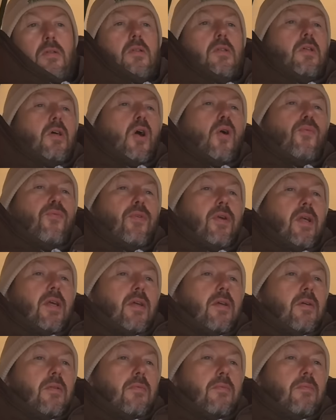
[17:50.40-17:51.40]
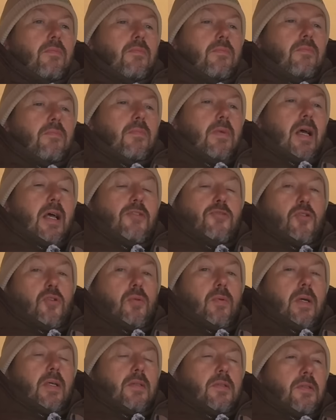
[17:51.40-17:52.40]
hopefully, as
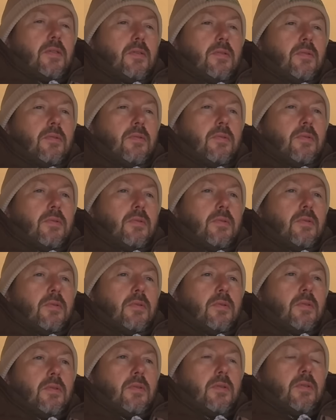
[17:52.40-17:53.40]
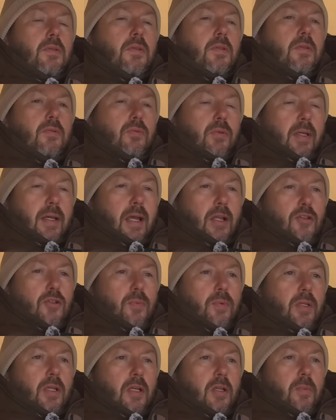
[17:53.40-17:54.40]
always, catch up
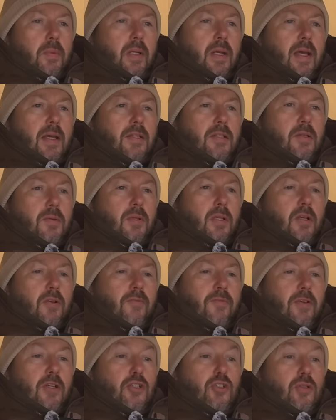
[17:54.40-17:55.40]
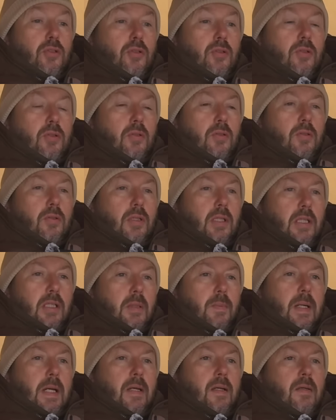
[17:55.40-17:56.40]
with you a little bit later with a little fish in the
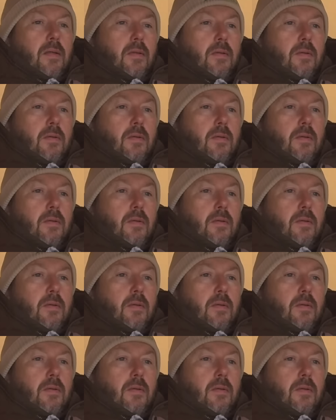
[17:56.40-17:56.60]
bag.